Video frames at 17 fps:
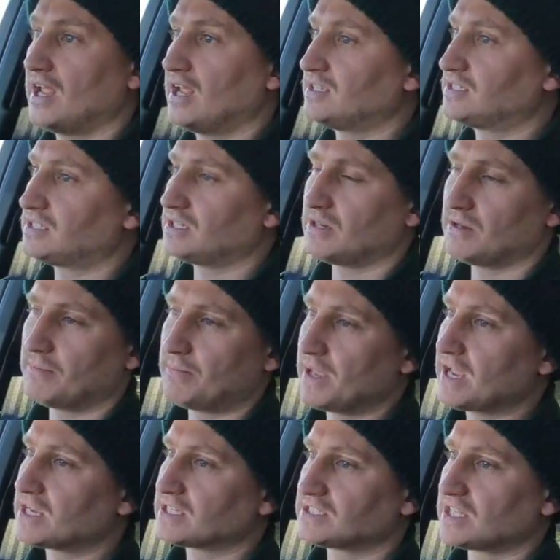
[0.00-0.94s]
it's the
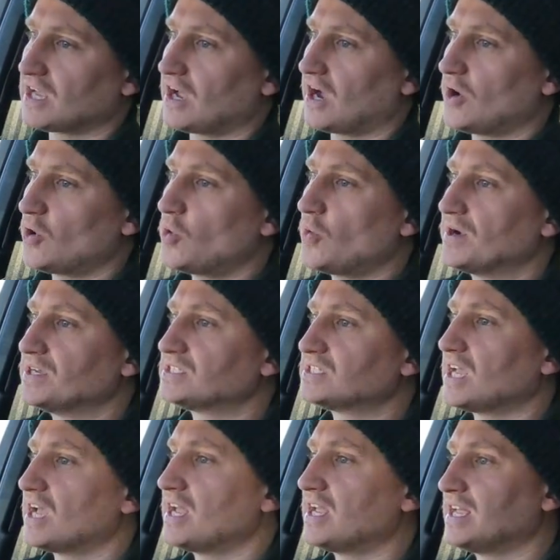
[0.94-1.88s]
biggest thing I always
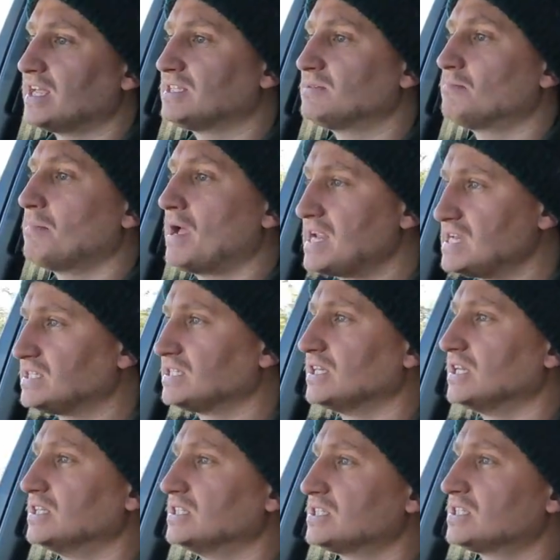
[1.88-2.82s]
say is
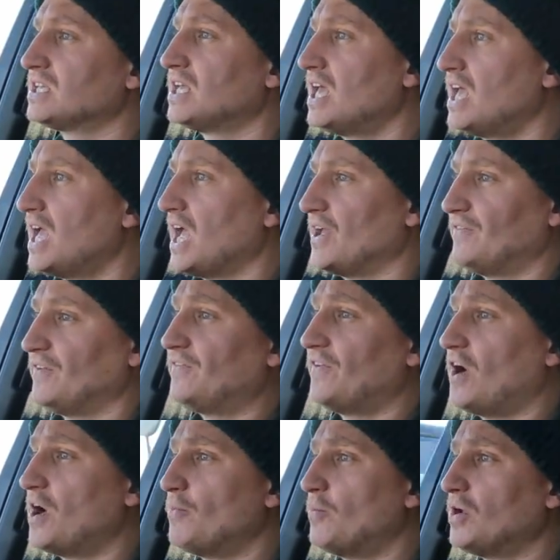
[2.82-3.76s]
maintenance. If you
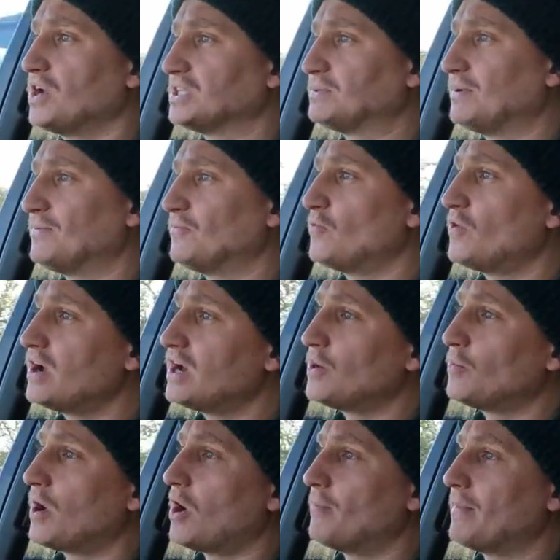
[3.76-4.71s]
find one that's been
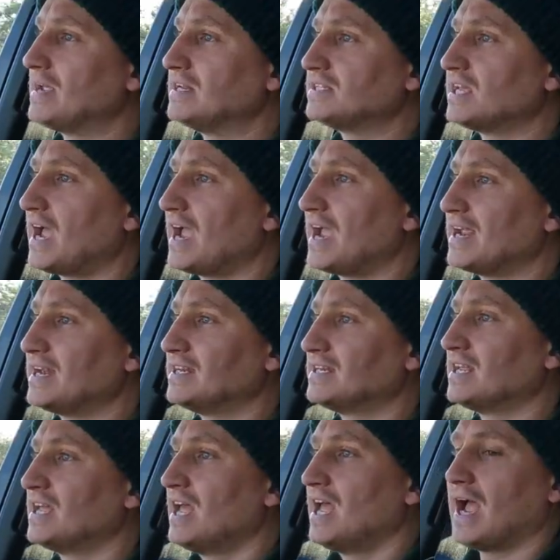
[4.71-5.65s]
really well
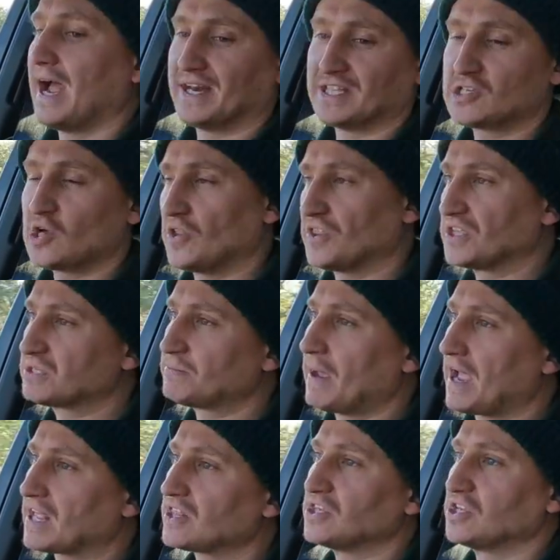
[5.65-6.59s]
maintained and it's got the
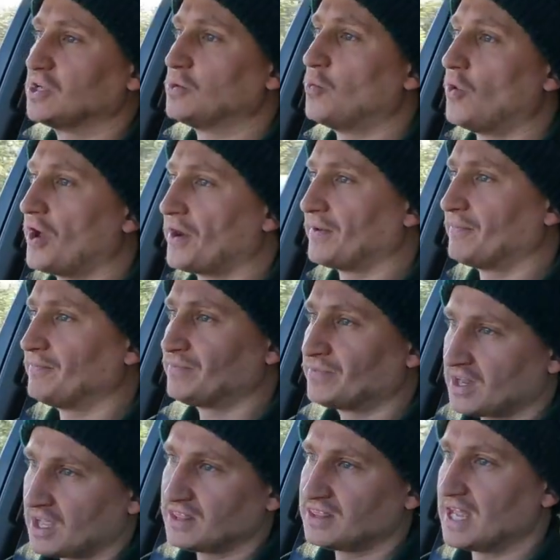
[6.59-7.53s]
spec that you want,
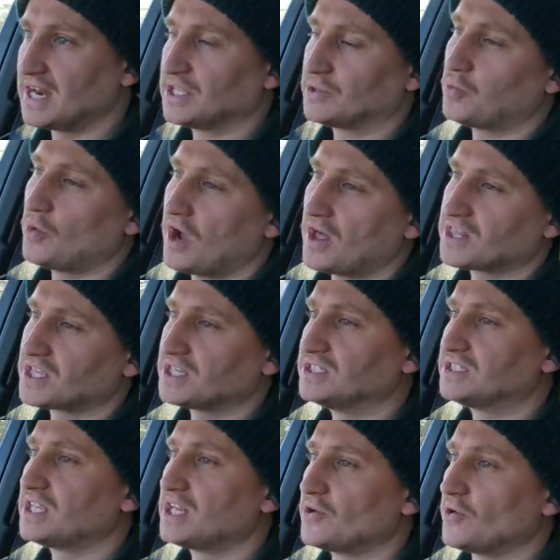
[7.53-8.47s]
then it's worth
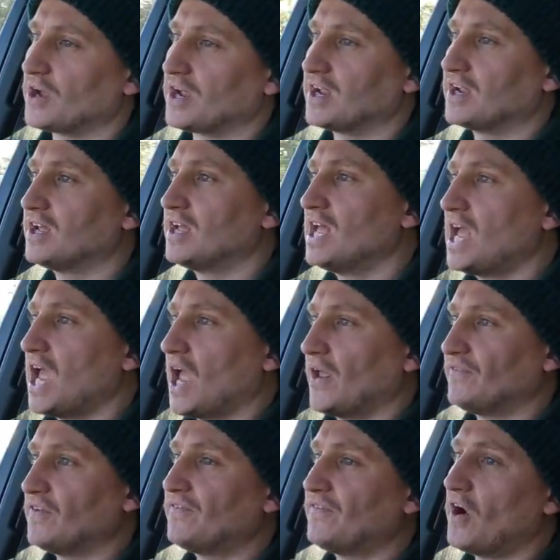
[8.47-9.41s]
considering.
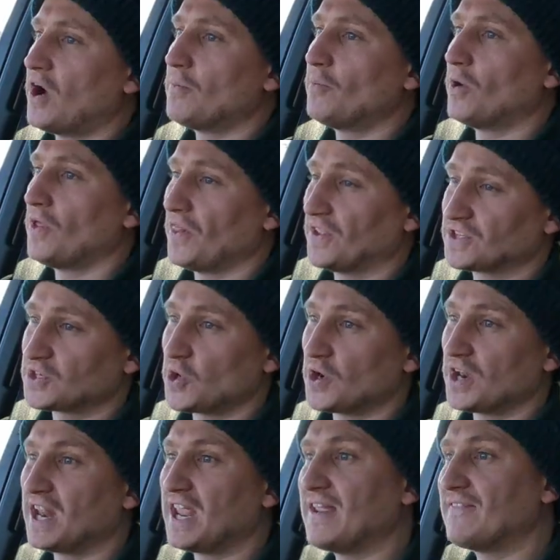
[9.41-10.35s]
If you find one that's
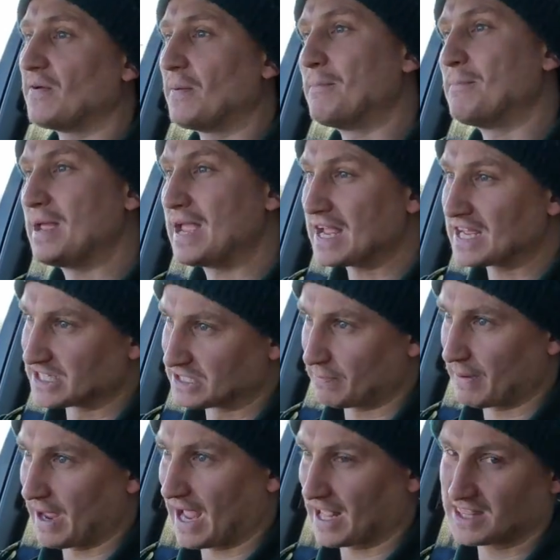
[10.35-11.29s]
got an even bigger
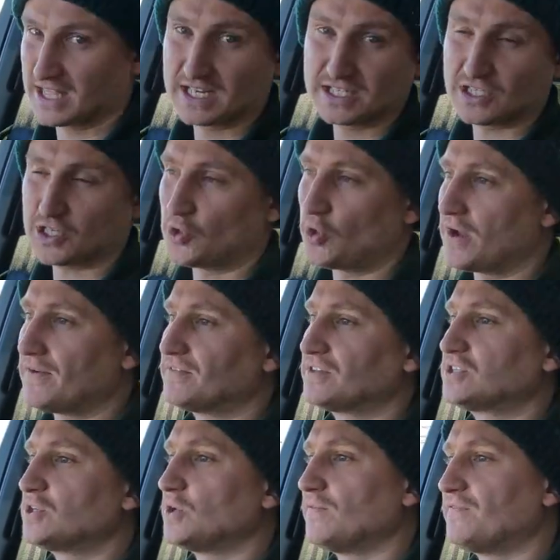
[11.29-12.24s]
spec, things that you're not
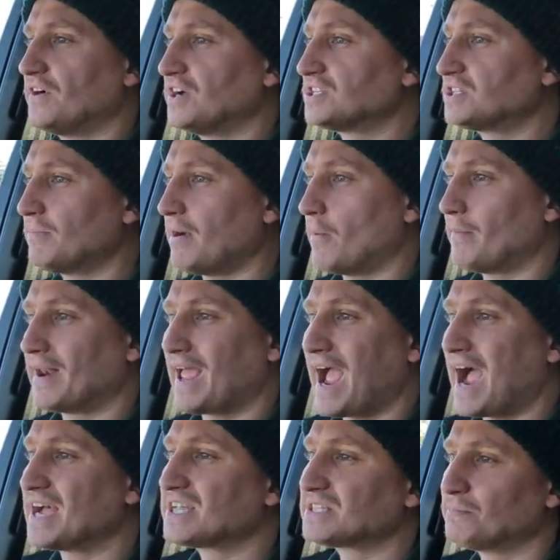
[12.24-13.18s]
even too fussed about, but it
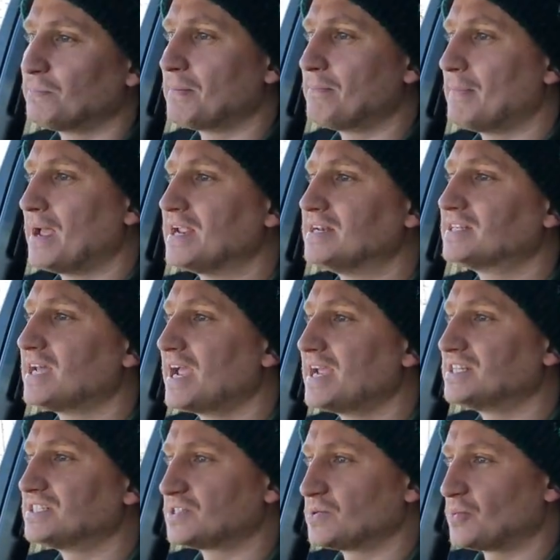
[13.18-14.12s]
hasn't been
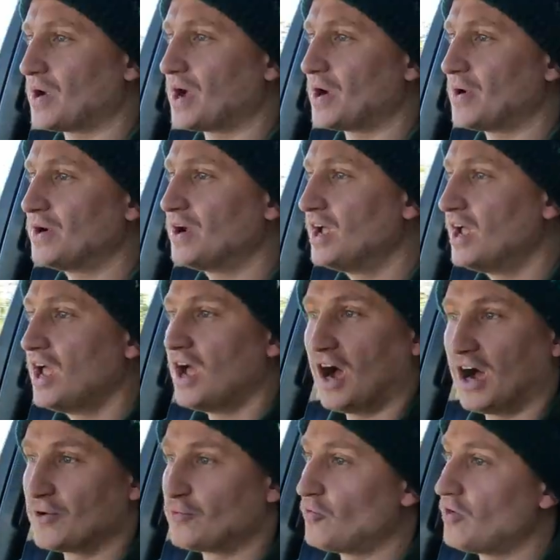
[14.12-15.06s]
maintained so well,
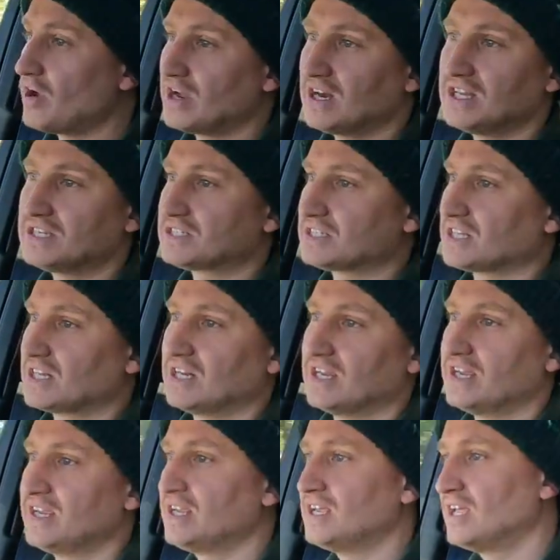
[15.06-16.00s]

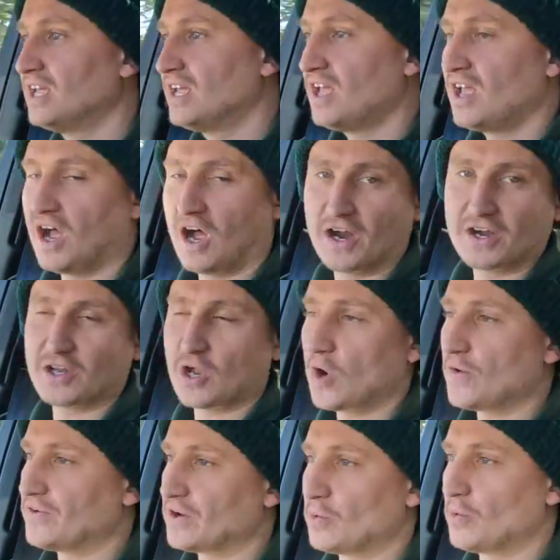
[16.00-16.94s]
I'd
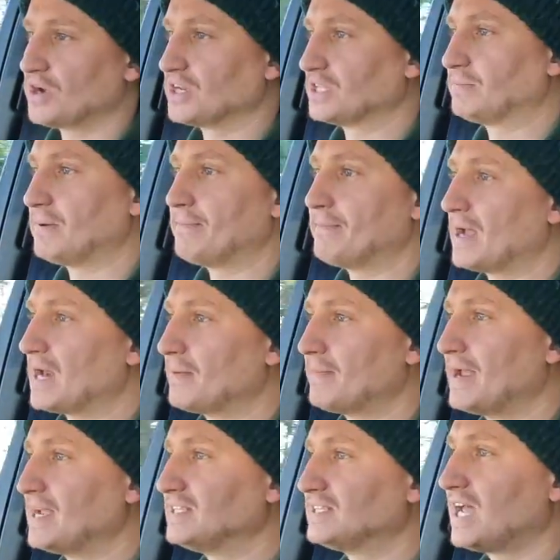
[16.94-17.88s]
go for the one that's been better
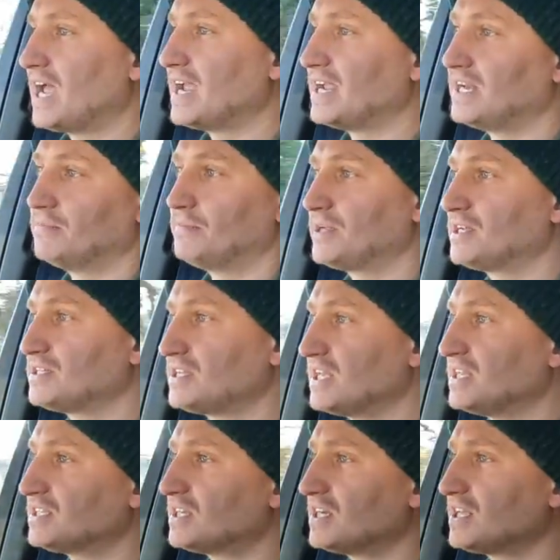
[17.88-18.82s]
maintained, because
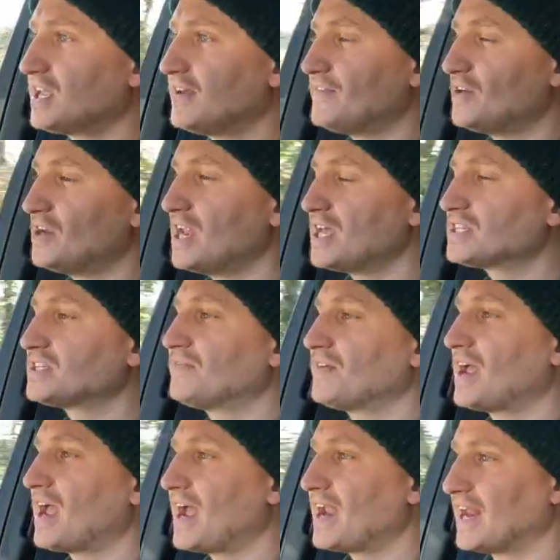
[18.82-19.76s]
it is going to give you less
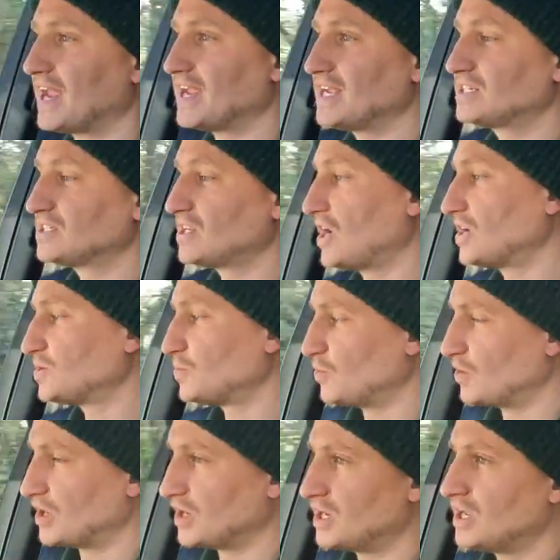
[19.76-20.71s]
of a headache, touch
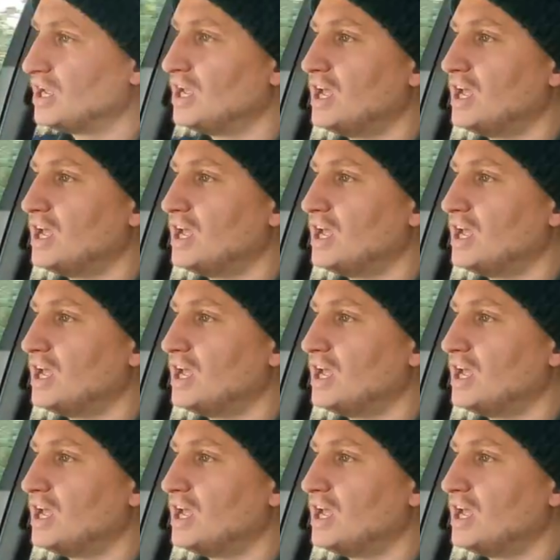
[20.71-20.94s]
wood,